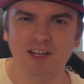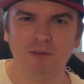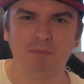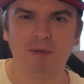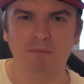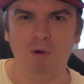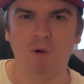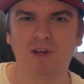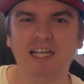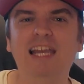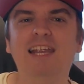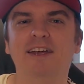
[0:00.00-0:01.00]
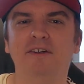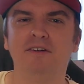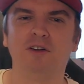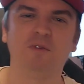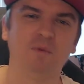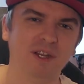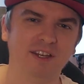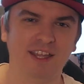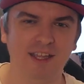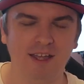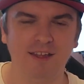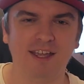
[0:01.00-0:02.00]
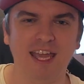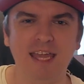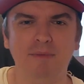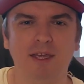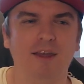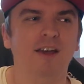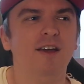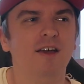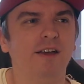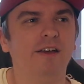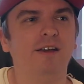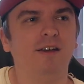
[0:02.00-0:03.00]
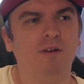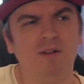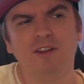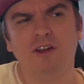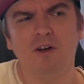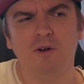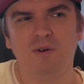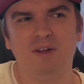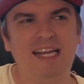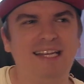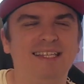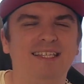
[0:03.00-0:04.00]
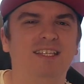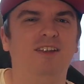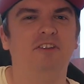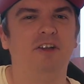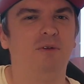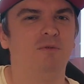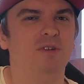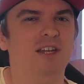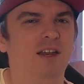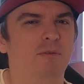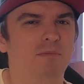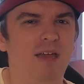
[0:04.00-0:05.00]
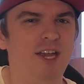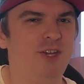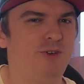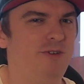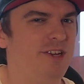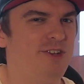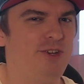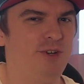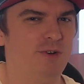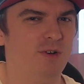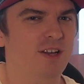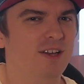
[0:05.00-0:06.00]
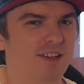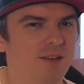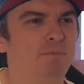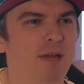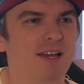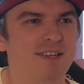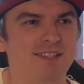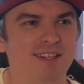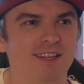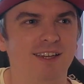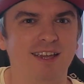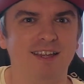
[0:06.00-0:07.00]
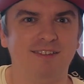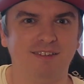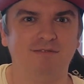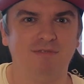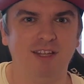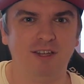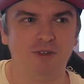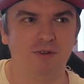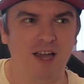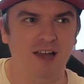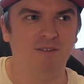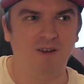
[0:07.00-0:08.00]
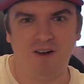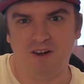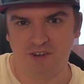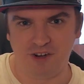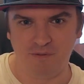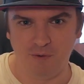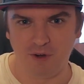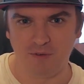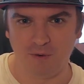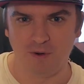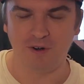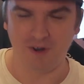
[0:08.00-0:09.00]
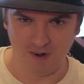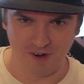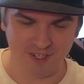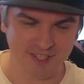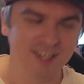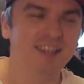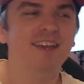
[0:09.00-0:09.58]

a little bit more clearer when gaming. Although it's not a real major issue, the biggest thing is that you have 144 hertz.